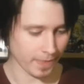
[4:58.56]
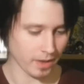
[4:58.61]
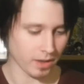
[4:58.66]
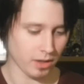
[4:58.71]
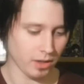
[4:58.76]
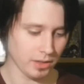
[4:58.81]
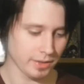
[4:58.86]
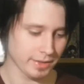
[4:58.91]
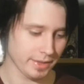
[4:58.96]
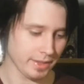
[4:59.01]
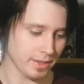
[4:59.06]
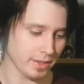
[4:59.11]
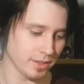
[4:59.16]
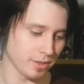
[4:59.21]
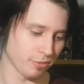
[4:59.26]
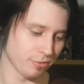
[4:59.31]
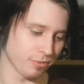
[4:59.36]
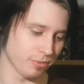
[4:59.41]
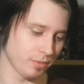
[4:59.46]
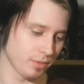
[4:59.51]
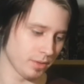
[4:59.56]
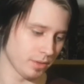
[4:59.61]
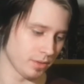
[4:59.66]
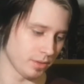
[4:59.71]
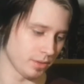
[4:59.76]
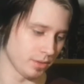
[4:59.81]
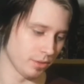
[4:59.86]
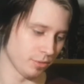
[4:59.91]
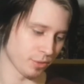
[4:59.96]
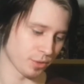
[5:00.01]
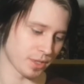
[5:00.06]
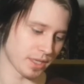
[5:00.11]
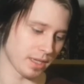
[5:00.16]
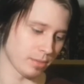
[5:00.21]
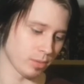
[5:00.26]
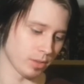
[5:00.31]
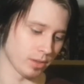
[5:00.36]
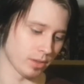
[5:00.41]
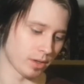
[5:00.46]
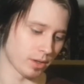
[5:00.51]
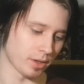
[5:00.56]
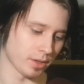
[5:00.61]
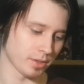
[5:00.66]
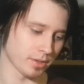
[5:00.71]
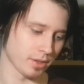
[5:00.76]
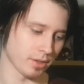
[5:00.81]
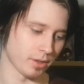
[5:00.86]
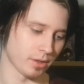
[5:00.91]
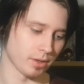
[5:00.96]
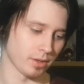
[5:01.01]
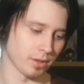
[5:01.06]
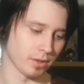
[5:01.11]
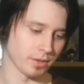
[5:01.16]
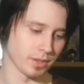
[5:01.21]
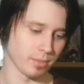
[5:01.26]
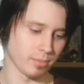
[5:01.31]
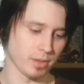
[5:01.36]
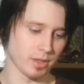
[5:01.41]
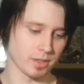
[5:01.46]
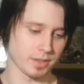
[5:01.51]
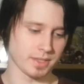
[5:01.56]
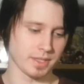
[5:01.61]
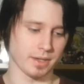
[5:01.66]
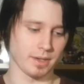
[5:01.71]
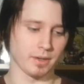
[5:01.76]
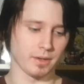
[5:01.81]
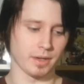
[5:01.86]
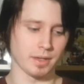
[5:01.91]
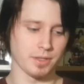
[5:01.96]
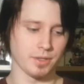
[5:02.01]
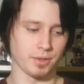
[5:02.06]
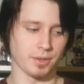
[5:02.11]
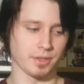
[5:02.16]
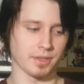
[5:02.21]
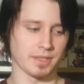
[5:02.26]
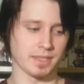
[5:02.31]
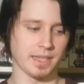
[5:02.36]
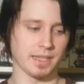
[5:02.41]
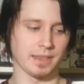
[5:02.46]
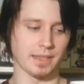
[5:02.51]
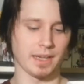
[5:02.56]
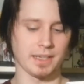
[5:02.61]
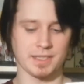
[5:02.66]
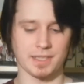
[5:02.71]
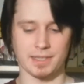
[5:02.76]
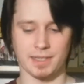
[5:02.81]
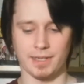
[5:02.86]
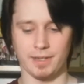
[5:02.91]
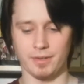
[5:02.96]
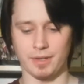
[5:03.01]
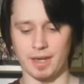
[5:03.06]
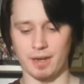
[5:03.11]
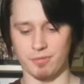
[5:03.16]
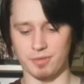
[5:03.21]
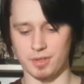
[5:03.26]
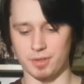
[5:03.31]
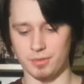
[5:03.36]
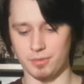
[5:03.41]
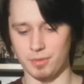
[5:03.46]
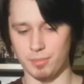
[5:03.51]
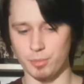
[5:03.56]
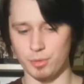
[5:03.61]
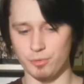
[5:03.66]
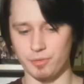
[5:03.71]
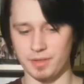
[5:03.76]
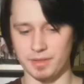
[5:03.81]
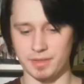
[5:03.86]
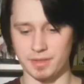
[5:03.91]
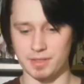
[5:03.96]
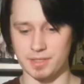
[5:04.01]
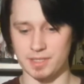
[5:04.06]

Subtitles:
all the UFO table art are on the box here, and you can see it nice and clearly after removing the